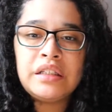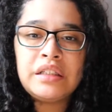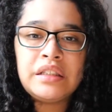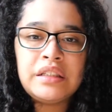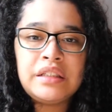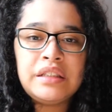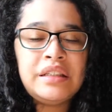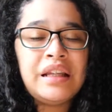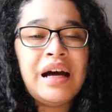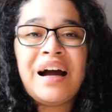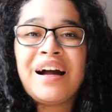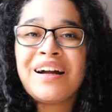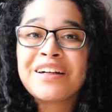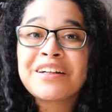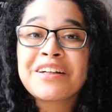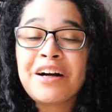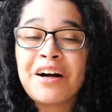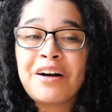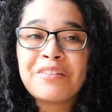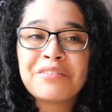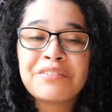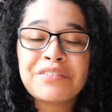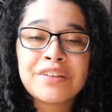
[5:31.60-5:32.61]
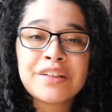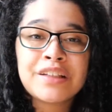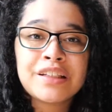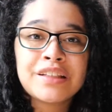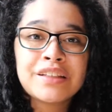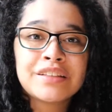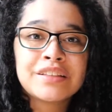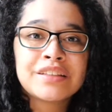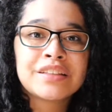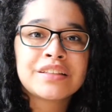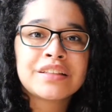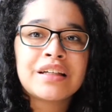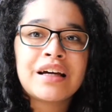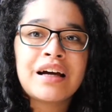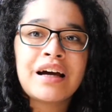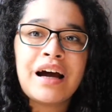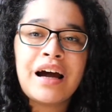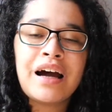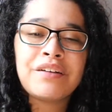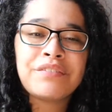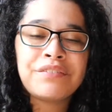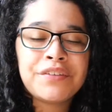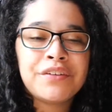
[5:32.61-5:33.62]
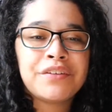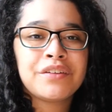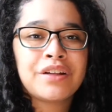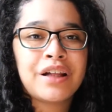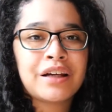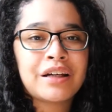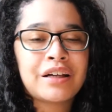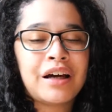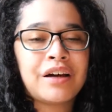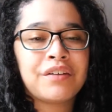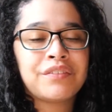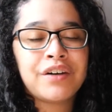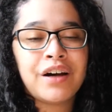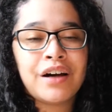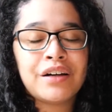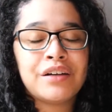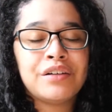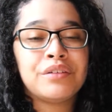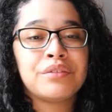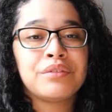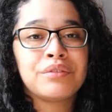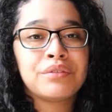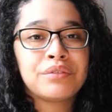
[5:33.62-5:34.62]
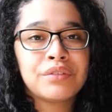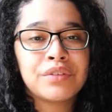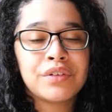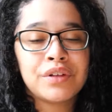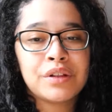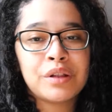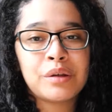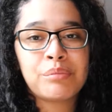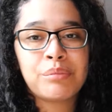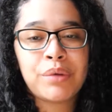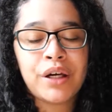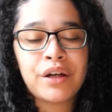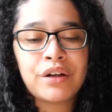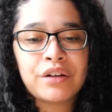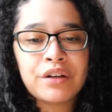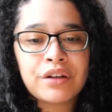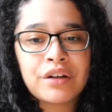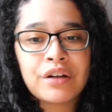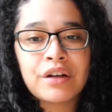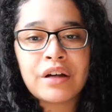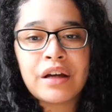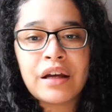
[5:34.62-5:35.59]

not confident, I feel like I've gotten really better,